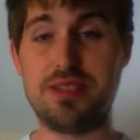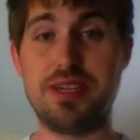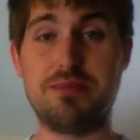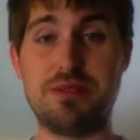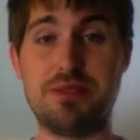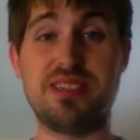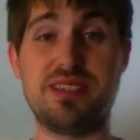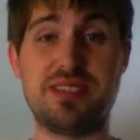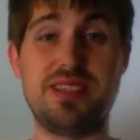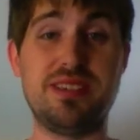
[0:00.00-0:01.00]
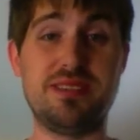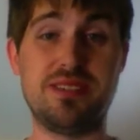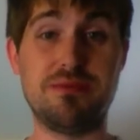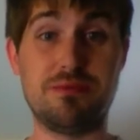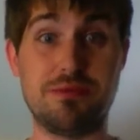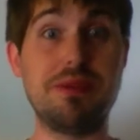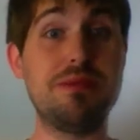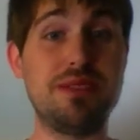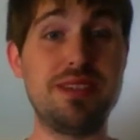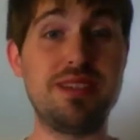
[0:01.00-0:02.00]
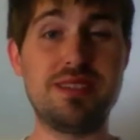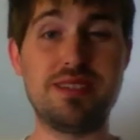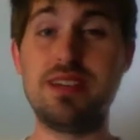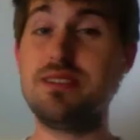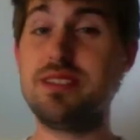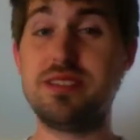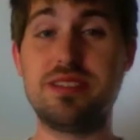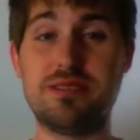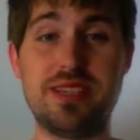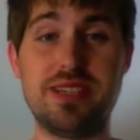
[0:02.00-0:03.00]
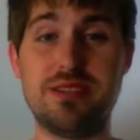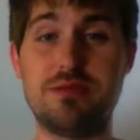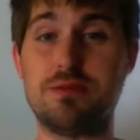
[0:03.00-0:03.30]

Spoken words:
In chapter 6, he tells them, remember these and tell these to your kids.